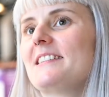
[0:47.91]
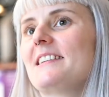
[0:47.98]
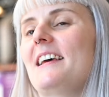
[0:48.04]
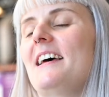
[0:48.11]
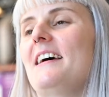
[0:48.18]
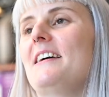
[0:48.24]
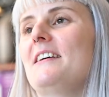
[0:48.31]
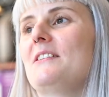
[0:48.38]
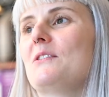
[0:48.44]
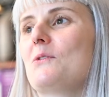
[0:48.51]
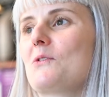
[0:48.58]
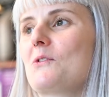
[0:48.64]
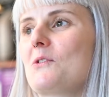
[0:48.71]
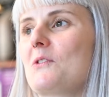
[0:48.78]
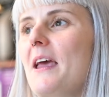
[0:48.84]
and
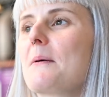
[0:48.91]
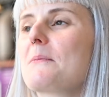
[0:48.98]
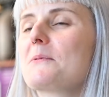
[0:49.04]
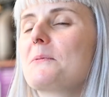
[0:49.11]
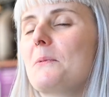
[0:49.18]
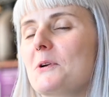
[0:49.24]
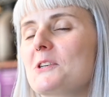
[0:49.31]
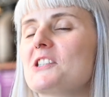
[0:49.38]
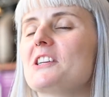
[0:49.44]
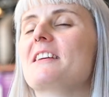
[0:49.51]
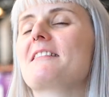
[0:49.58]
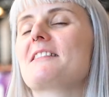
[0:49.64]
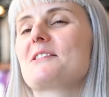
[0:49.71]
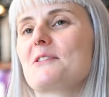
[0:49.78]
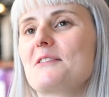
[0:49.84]
kept pushing
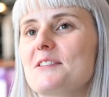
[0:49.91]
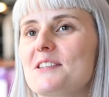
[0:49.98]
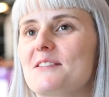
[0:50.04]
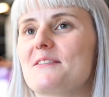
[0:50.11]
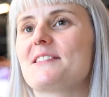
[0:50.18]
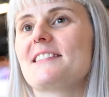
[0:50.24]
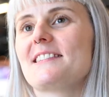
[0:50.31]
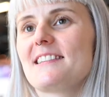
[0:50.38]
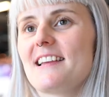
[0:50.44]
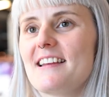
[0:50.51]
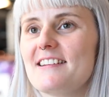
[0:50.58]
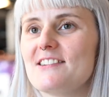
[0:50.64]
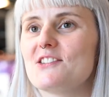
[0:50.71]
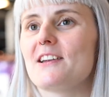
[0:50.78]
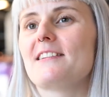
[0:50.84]
the sort of service design
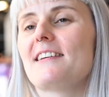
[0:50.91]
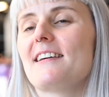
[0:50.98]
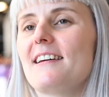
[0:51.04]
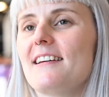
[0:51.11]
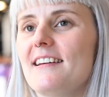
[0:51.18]
agenda